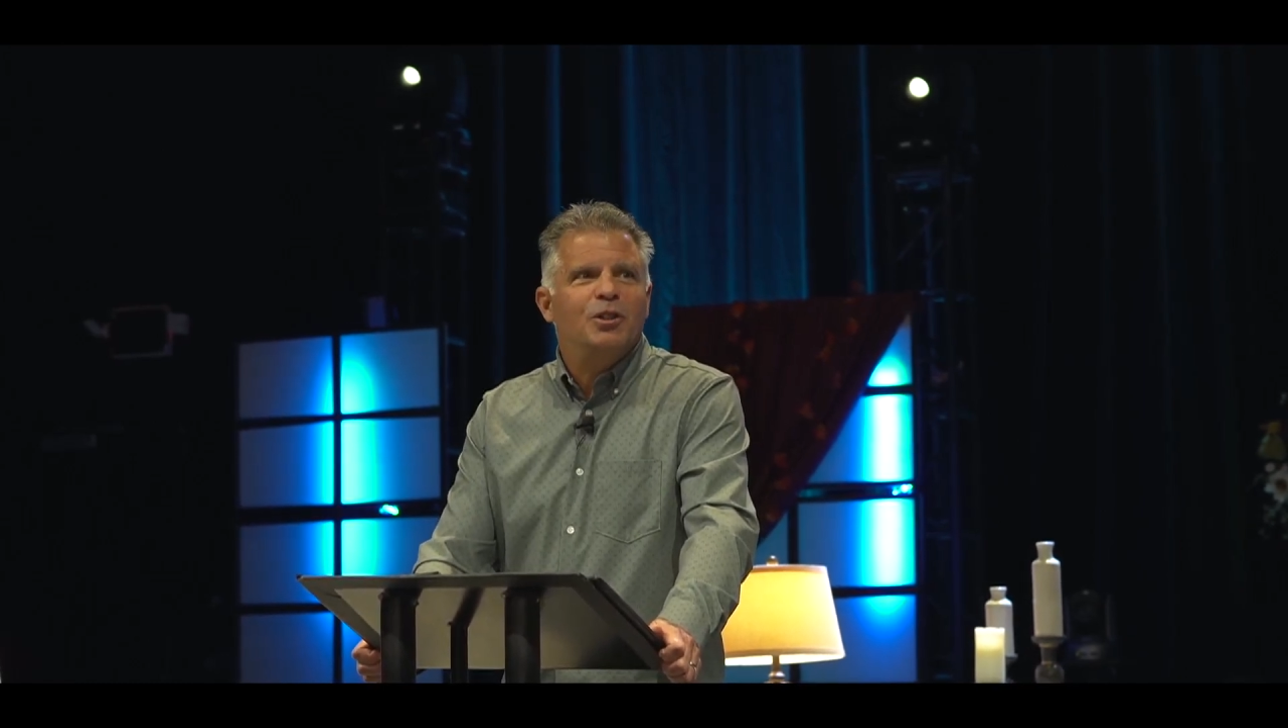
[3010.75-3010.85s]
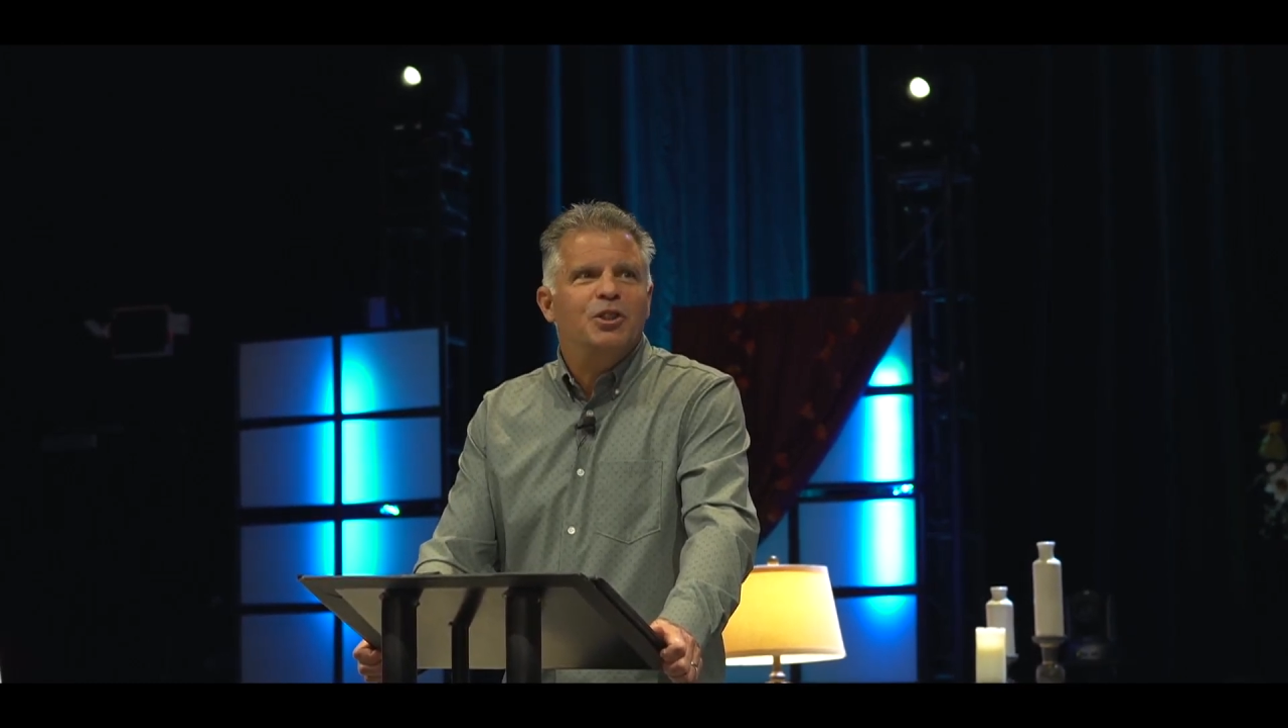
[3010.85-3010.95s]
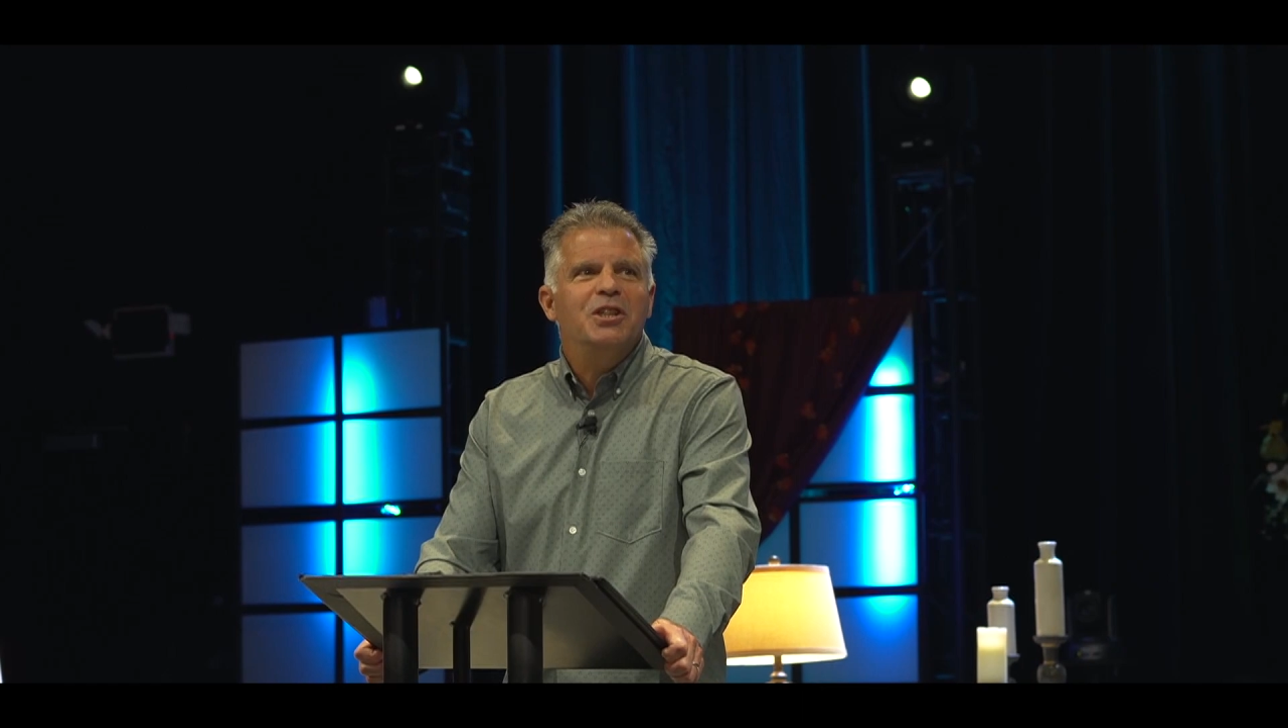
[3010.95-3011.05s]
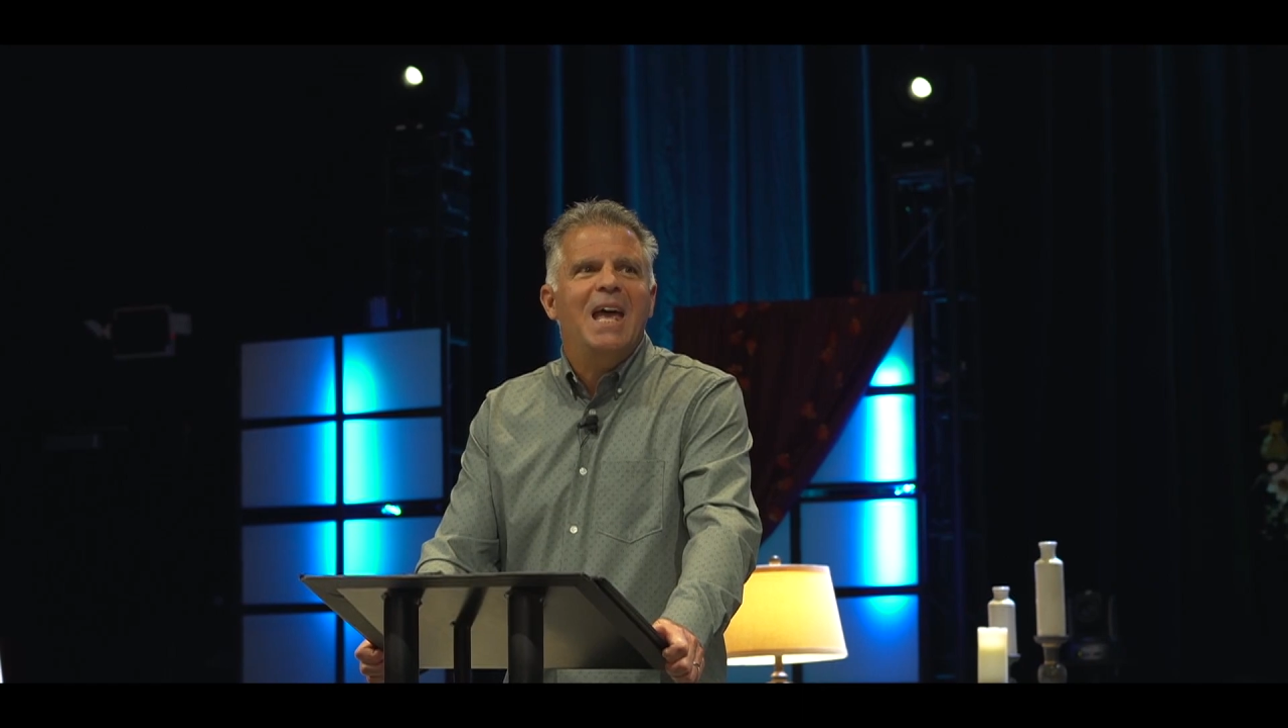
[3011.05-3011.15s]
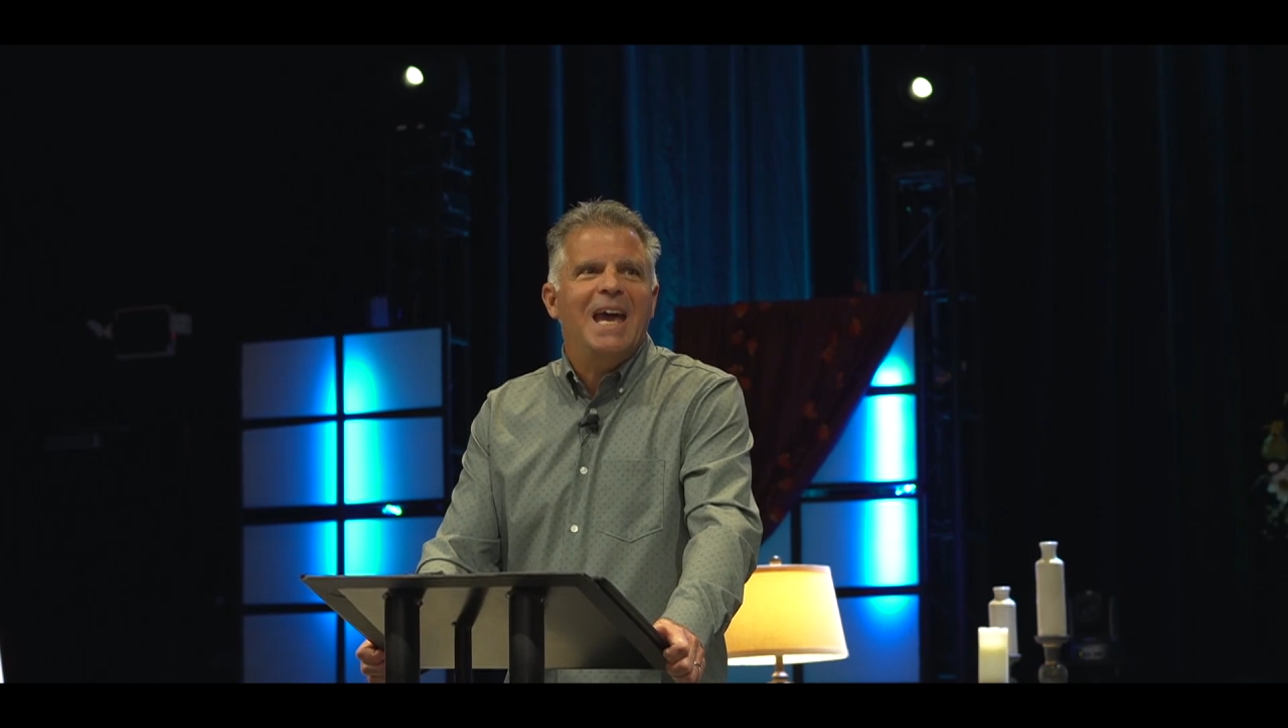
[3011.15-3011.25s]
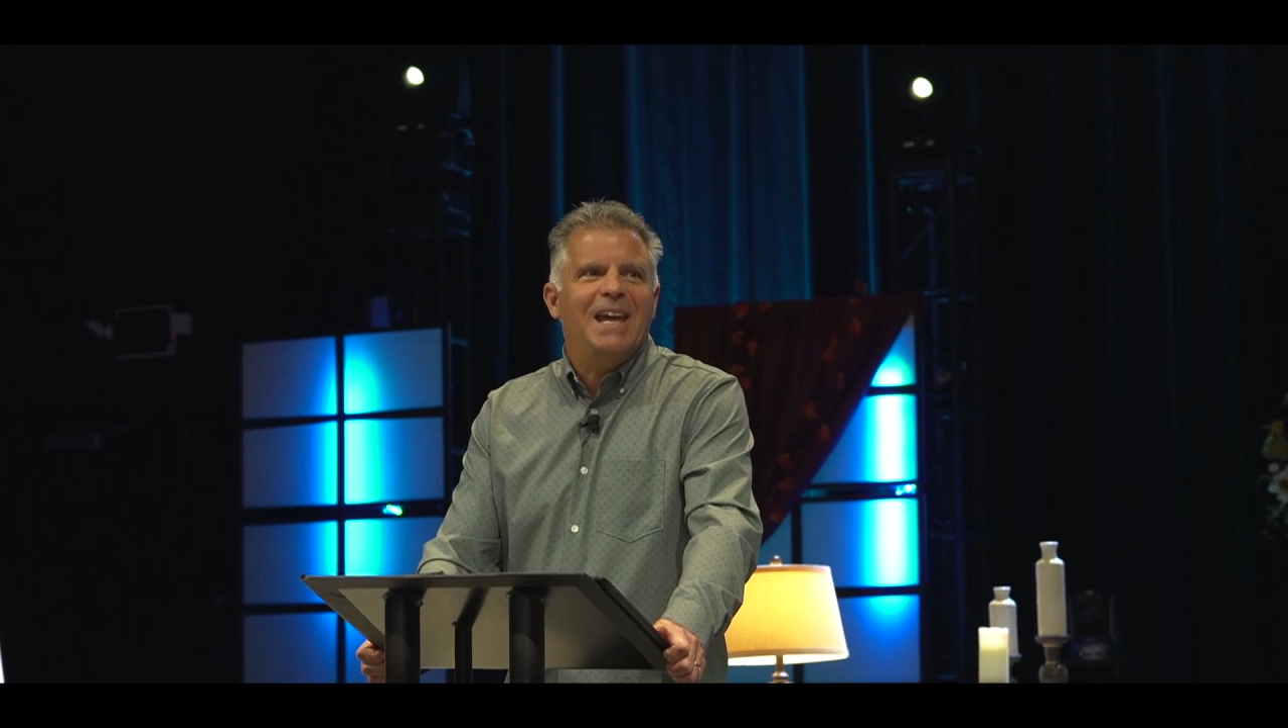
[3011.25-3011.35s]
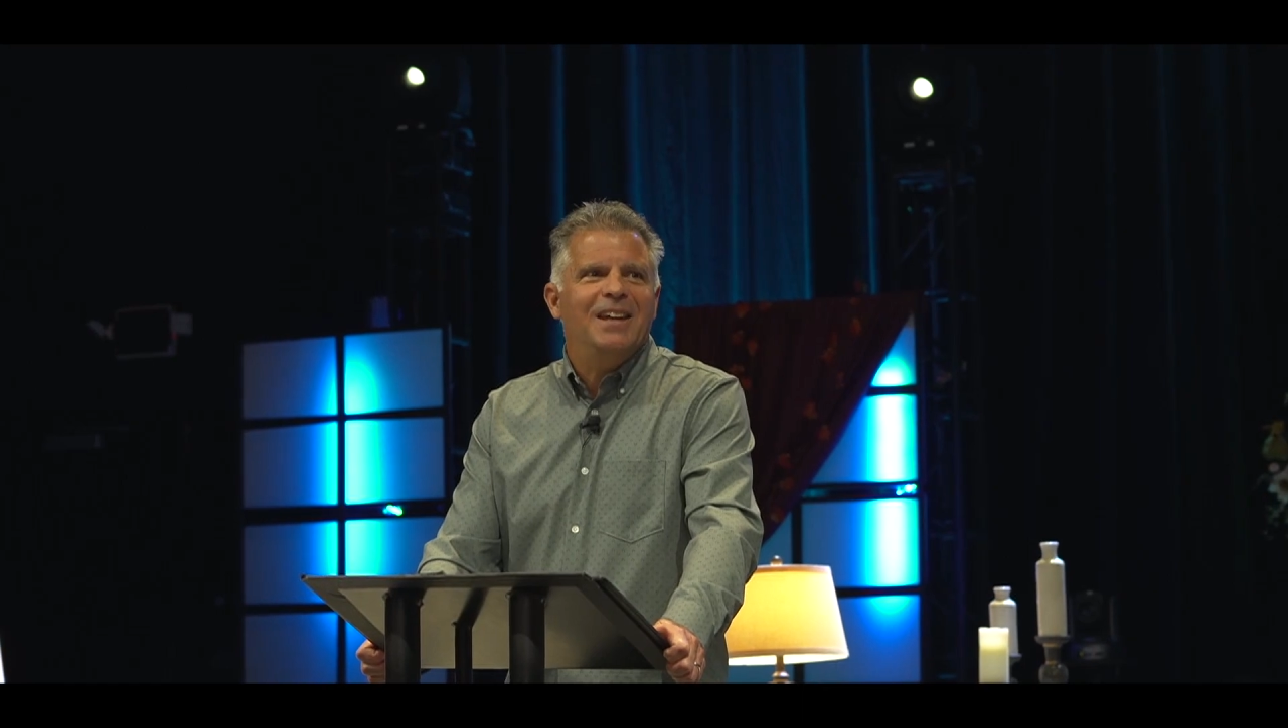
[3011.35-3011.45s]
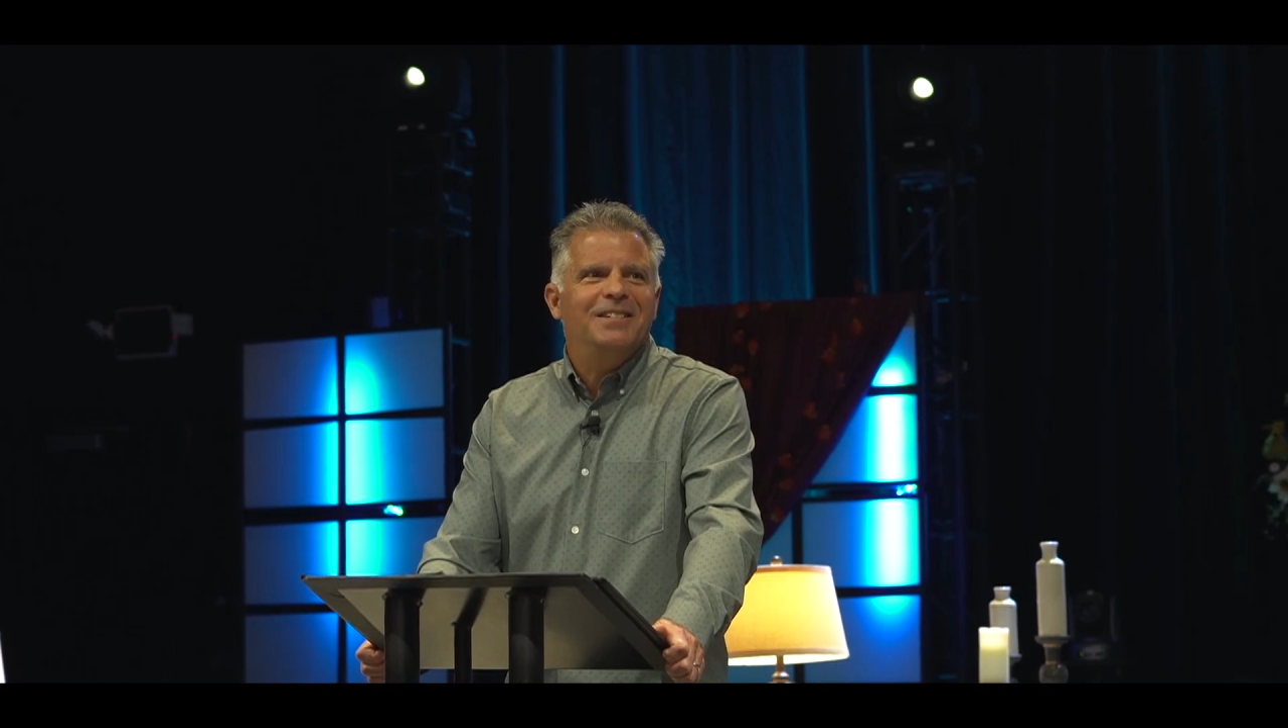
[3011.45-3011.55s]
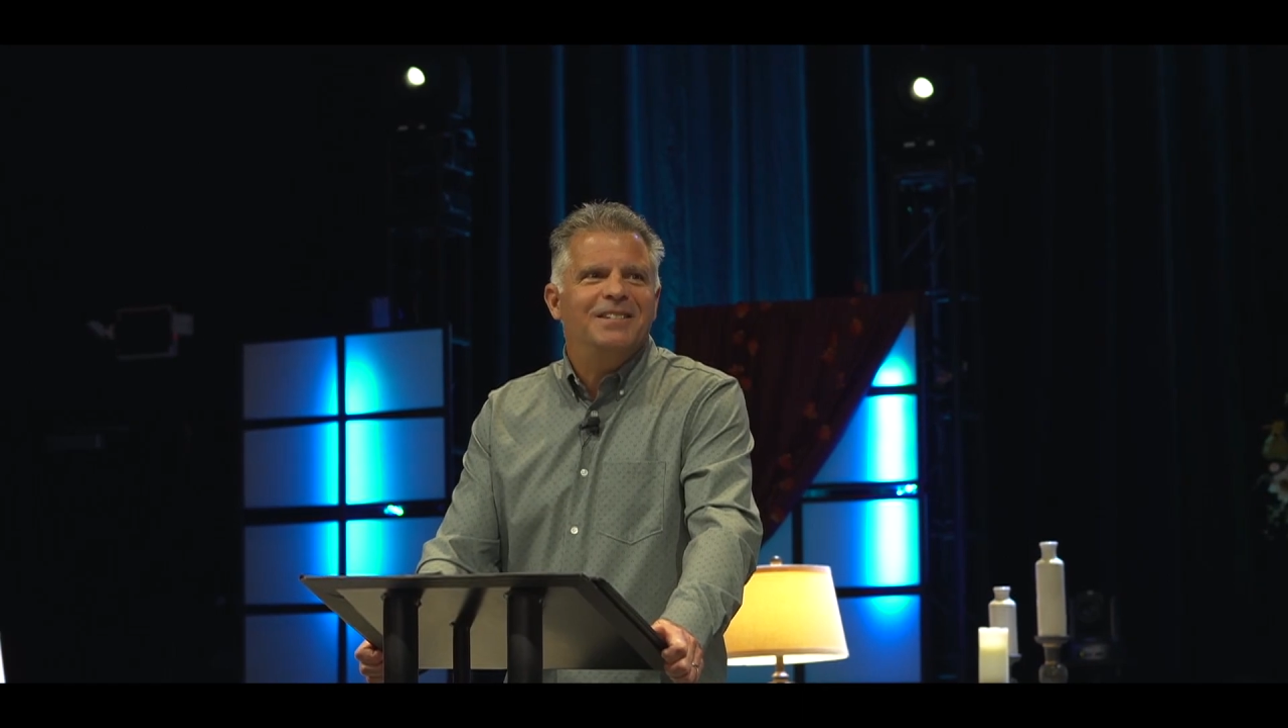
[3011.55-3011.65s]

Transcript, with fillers: stay